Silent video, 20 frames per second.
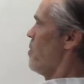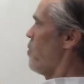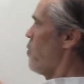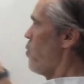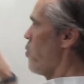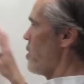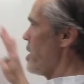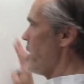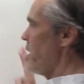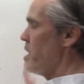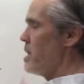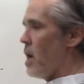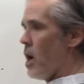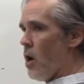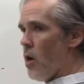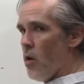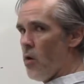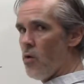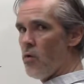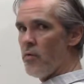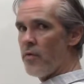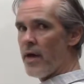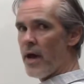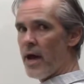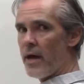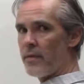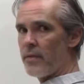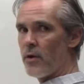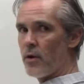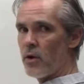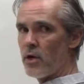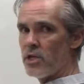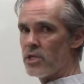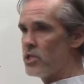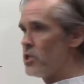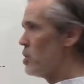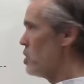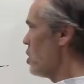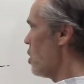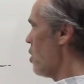we know that there is
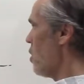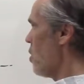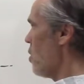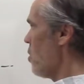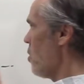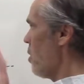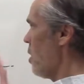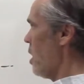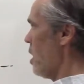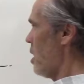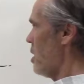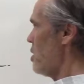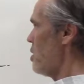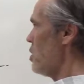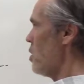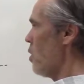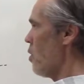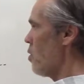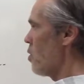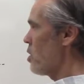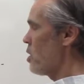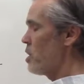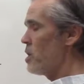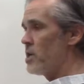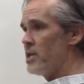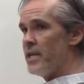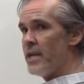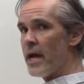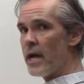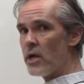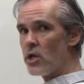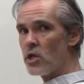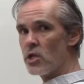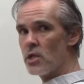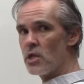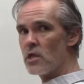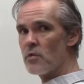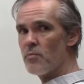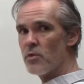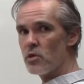no
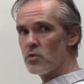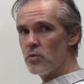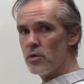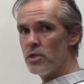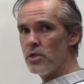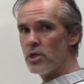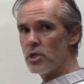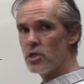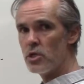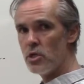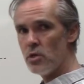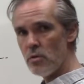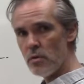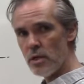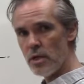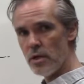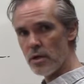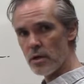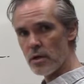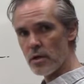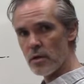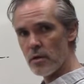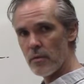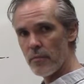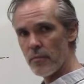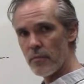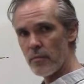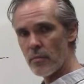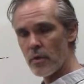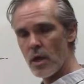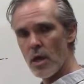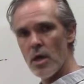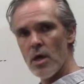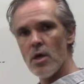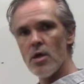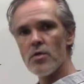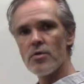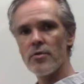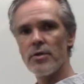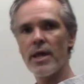connections between the two here.
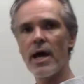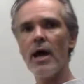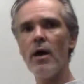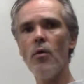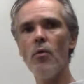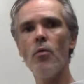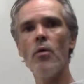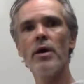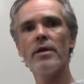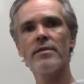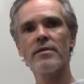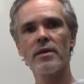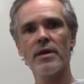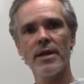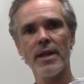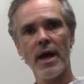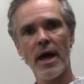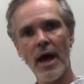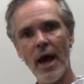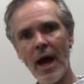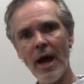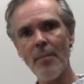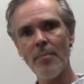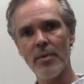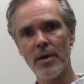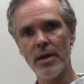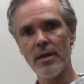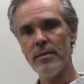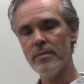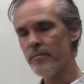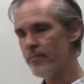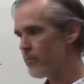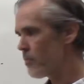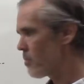So now what's going to happen